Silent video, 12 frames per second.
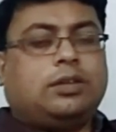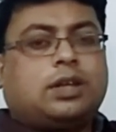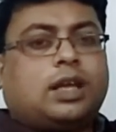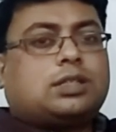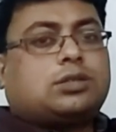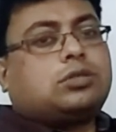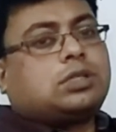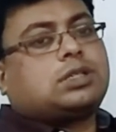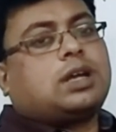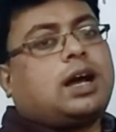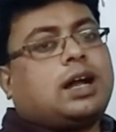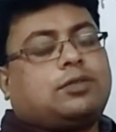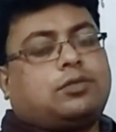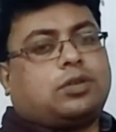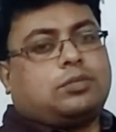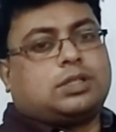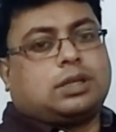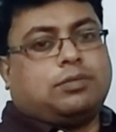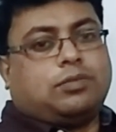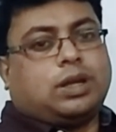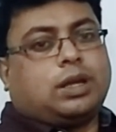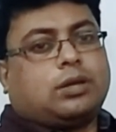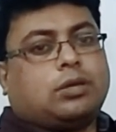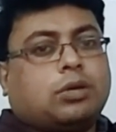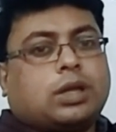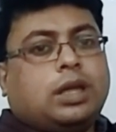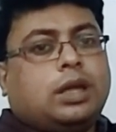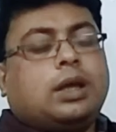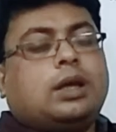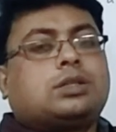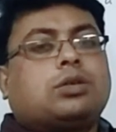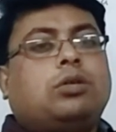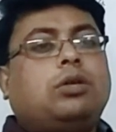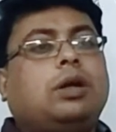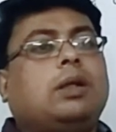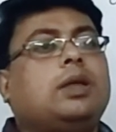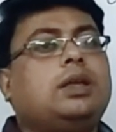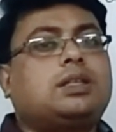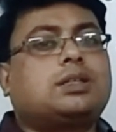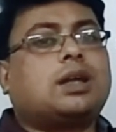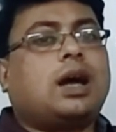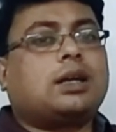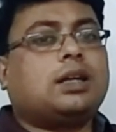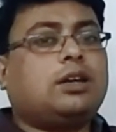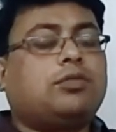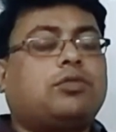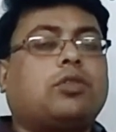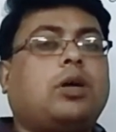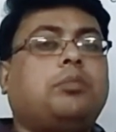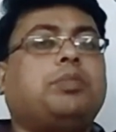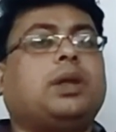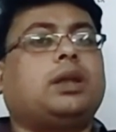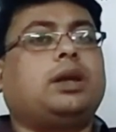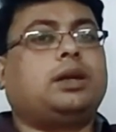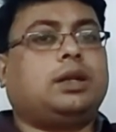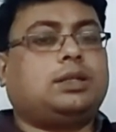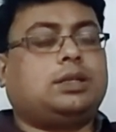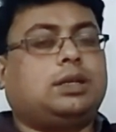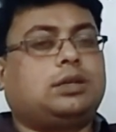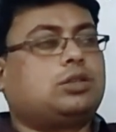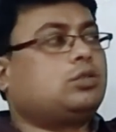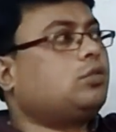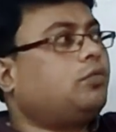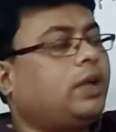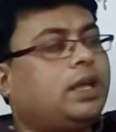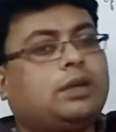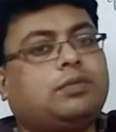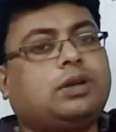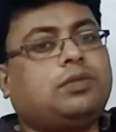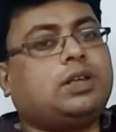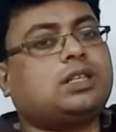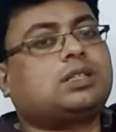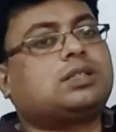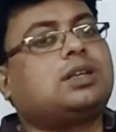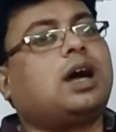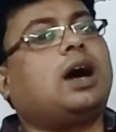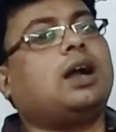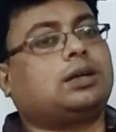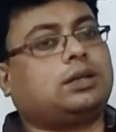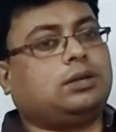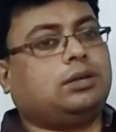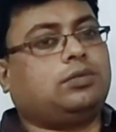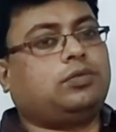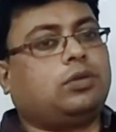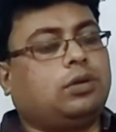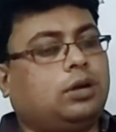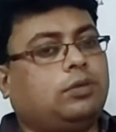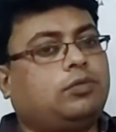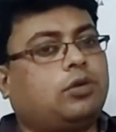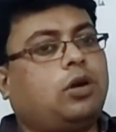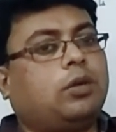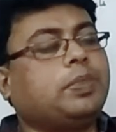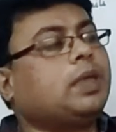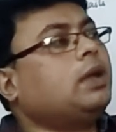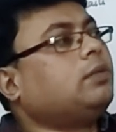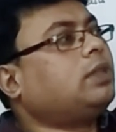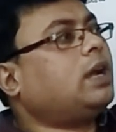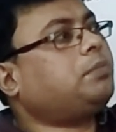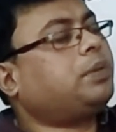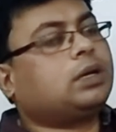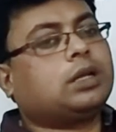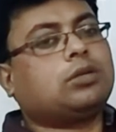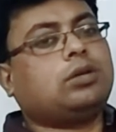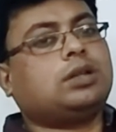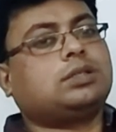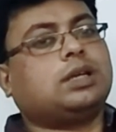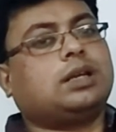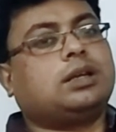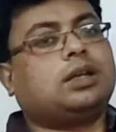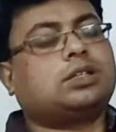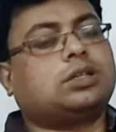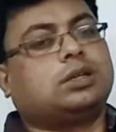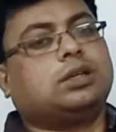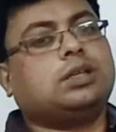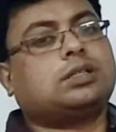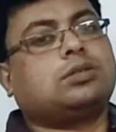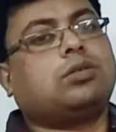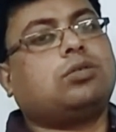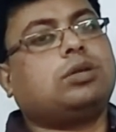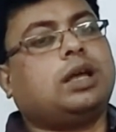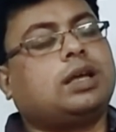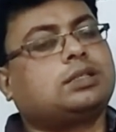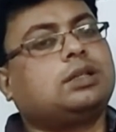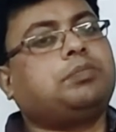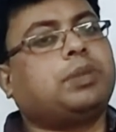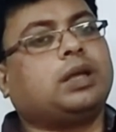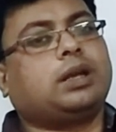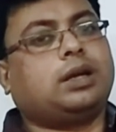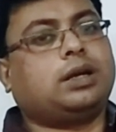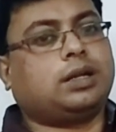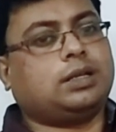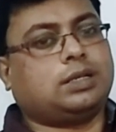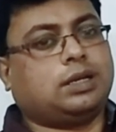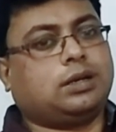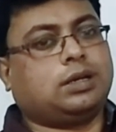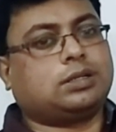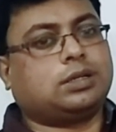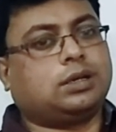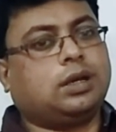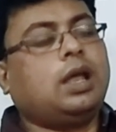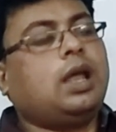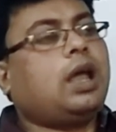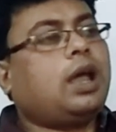It has to start from somewhere. Okay, so he started from parental generation. So wherever we start from, that particular generation is known as the parental generation.